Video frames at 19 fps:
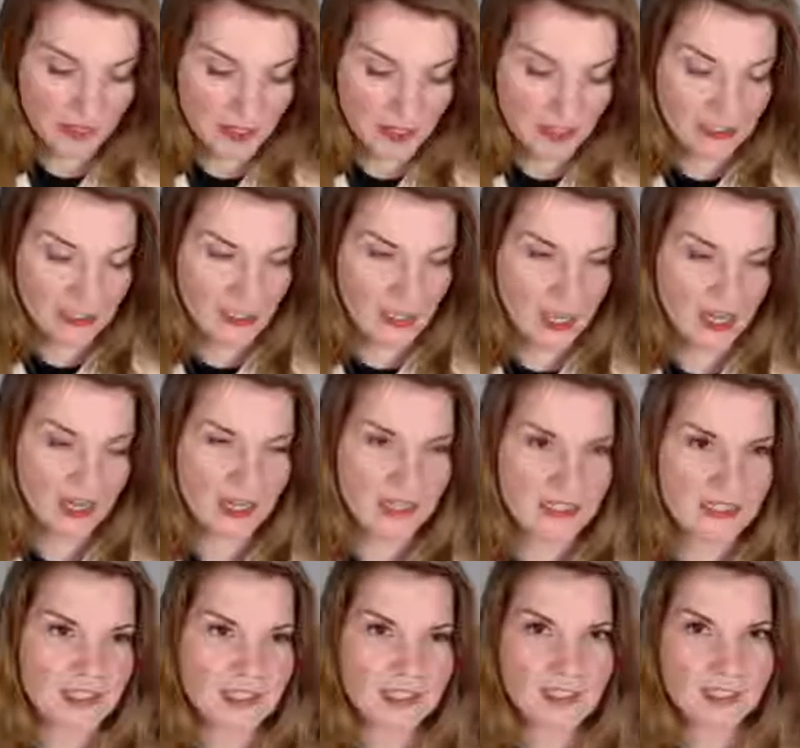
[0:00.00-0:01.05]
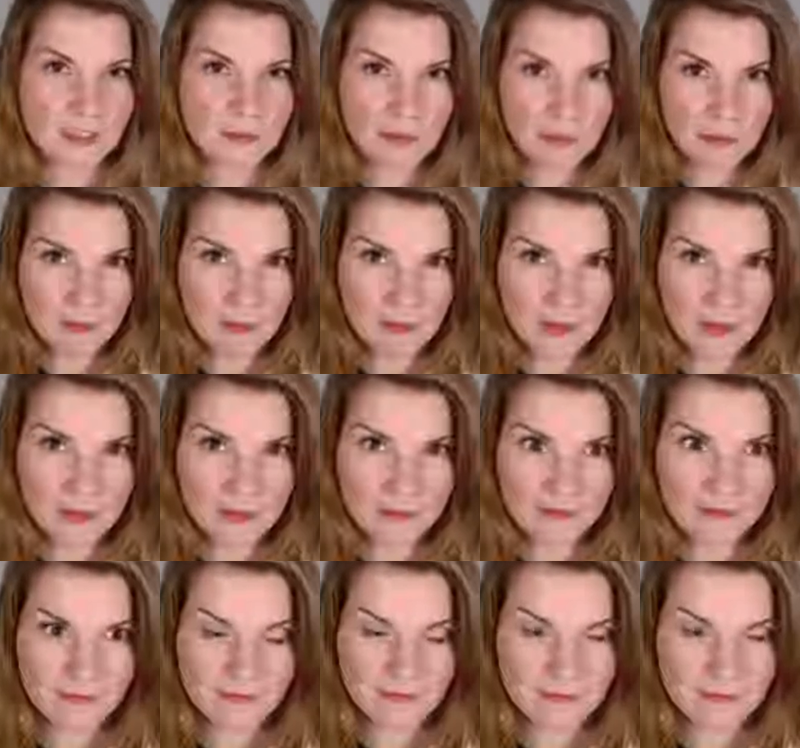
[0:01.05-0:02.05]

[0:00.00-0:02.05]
then I did a little bit more